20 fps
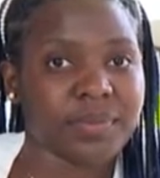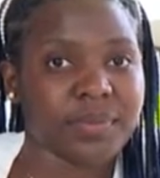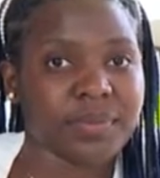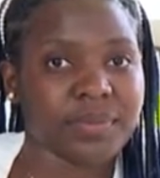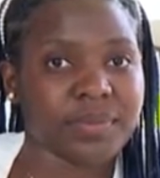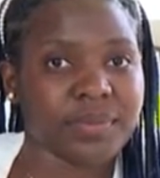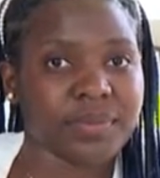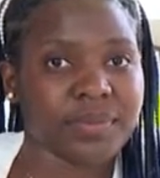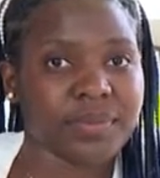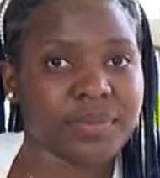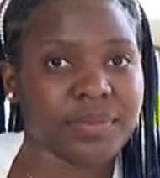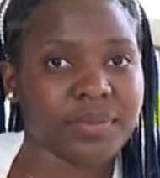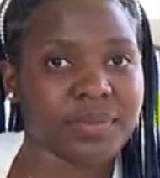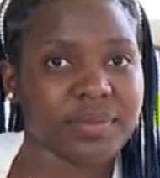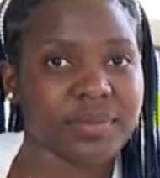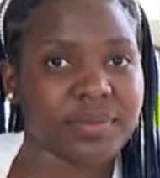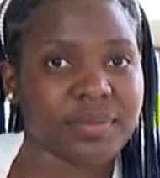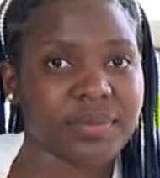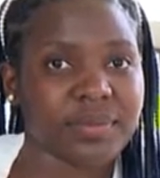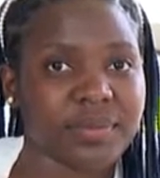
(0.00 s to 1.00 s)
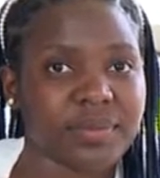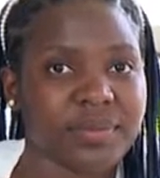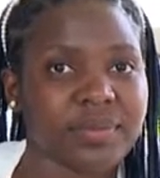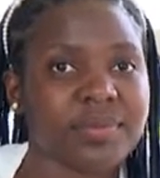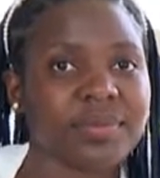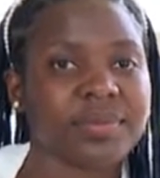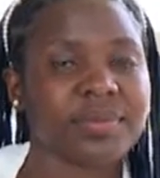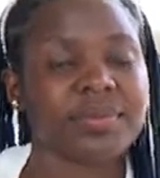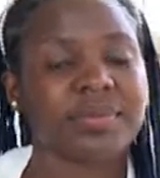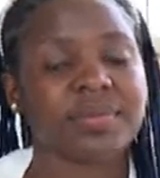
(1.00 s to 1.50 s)

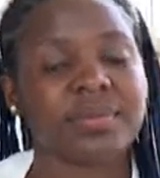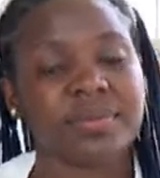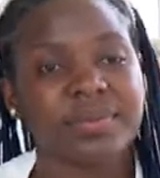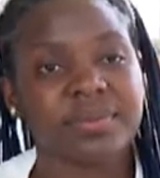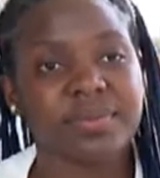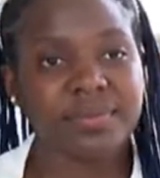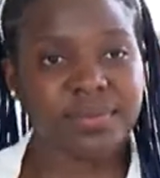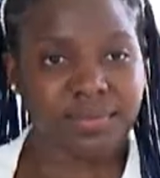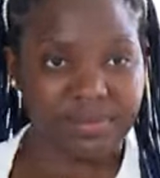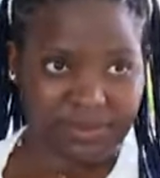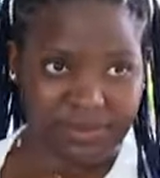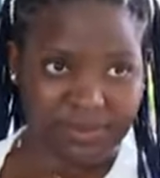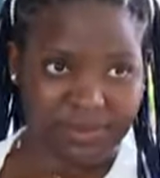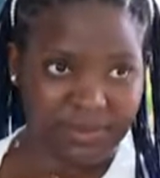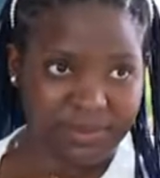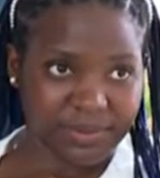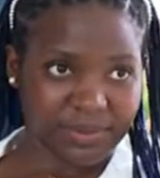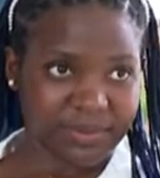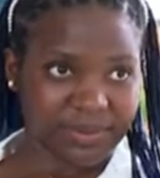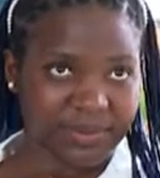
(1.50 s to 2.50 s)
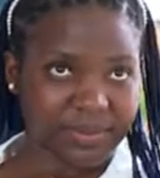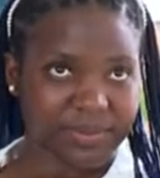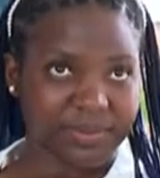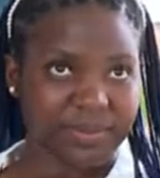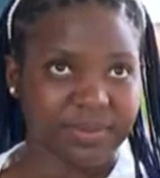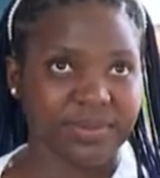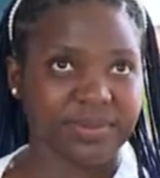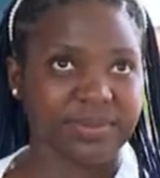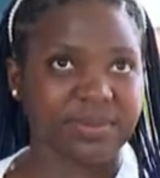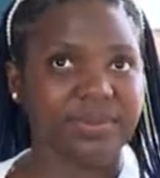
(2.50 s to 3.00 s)

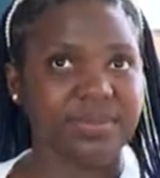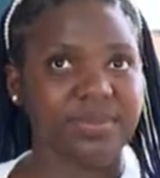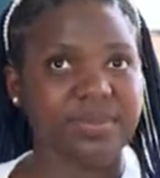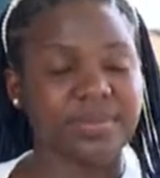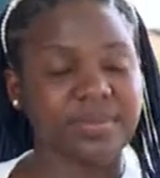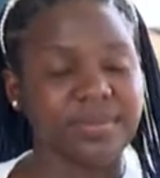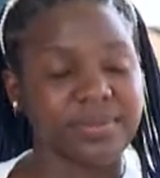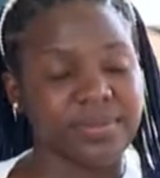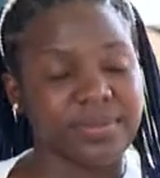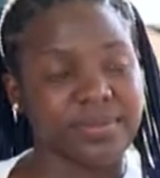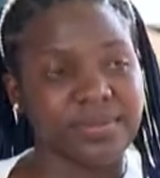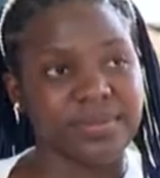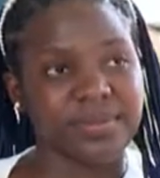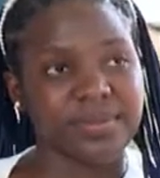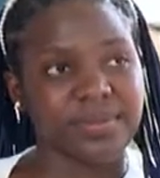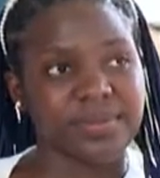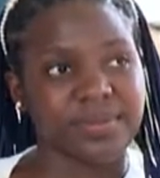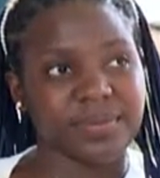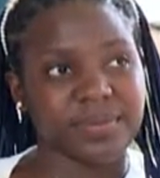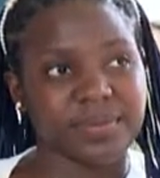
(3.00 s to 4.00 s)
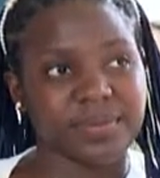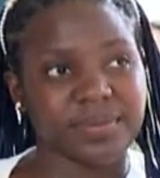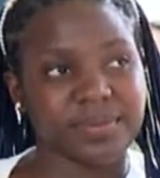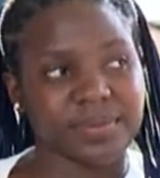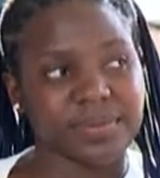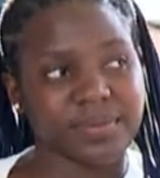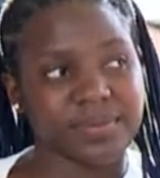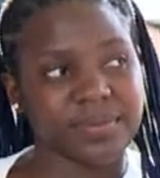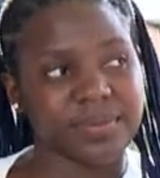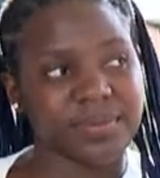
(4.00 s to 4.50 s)
(silent)